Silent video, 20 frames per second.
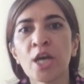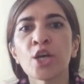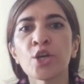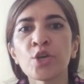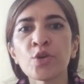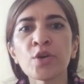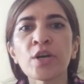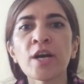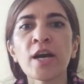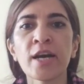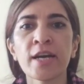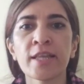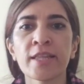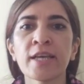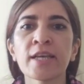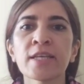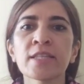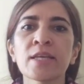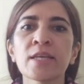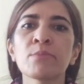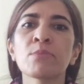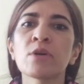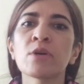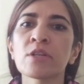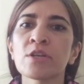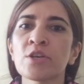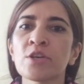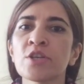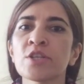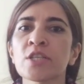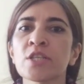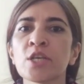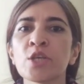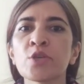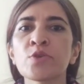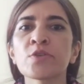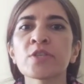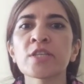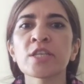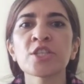You connect the motors
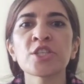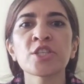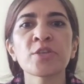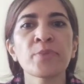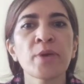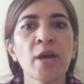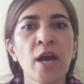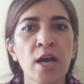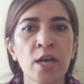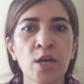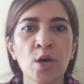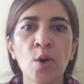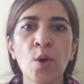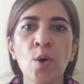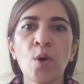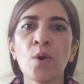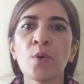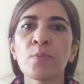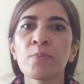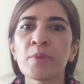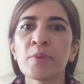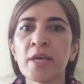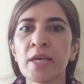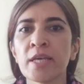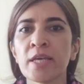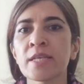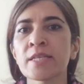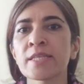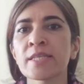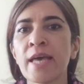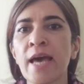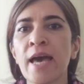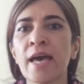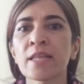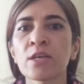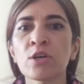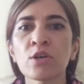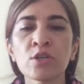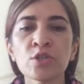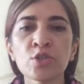using GPIO pins
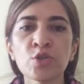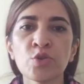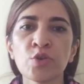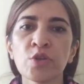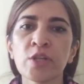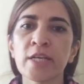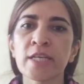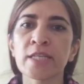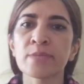and control